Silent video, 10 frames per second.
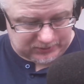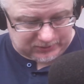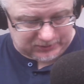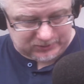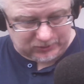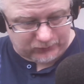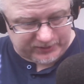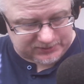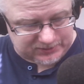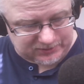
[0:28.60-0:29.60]
is a
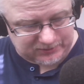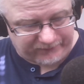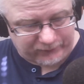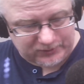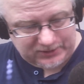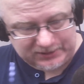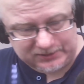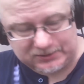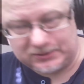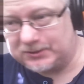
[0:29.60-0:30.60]
reason for
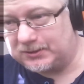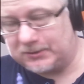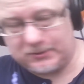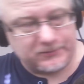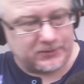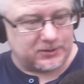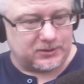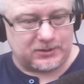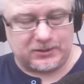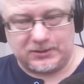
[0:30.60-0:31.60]
that.
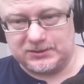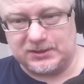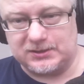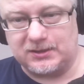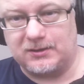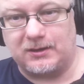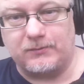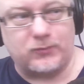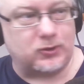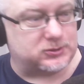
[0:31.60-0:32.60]
This is an
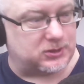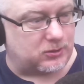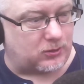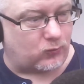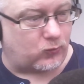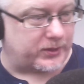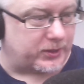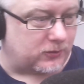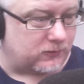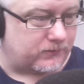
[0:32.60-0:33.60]
unboxing
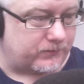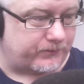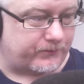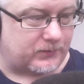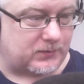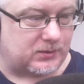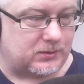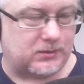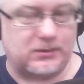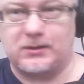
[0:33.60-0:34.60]
video.
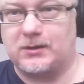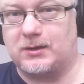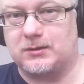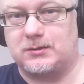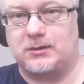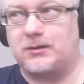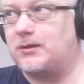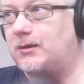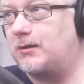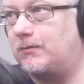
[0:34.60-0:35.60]
I got
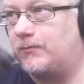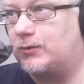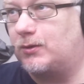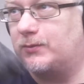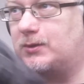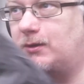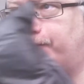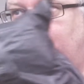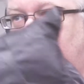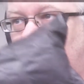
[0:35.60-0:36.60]
some stuff
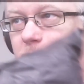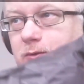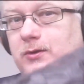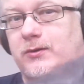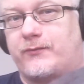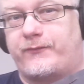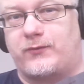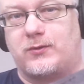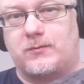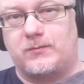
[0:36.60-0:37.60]
I ordered
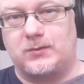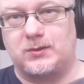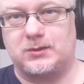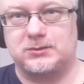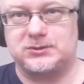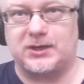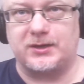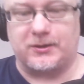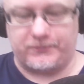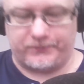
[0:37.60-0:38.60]
from China.